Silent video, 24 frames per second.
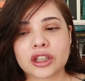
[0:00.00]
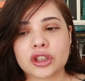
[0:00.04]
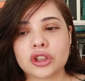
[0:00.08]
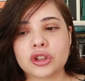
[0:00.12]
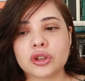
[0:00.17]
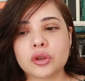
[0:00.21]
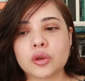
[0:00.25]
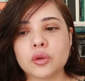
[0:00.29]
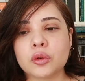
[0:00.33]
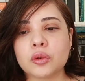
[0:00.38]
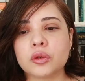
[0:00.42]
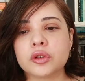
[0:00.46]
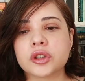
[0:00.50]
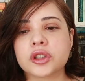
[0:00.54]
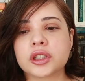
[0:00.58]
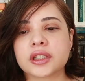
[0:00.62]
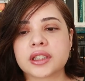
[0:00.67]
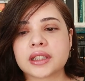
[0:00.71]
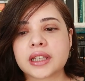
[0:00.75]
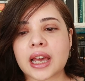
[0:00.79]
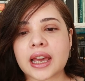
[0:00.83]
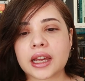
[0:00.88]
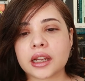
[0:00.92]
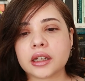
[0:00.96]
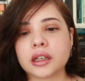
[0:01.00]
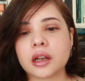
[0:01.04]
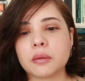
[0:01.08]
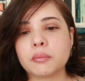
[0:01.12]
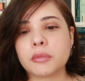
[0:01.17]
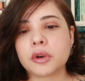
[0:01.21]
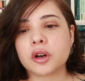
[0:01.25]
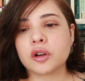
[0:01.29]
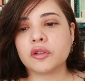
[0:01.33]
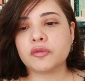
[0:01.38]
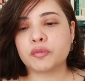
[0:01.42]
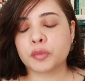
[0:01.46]
you set a
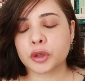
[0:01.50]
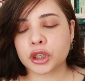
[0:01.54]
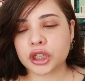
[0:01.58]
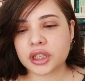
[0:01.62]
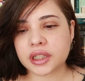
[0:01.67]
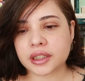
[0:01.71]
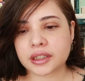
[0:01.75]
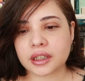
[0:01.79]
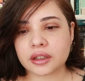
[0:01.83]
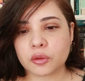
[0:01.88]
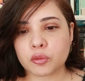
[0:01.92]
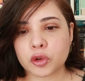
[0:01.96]
number of books that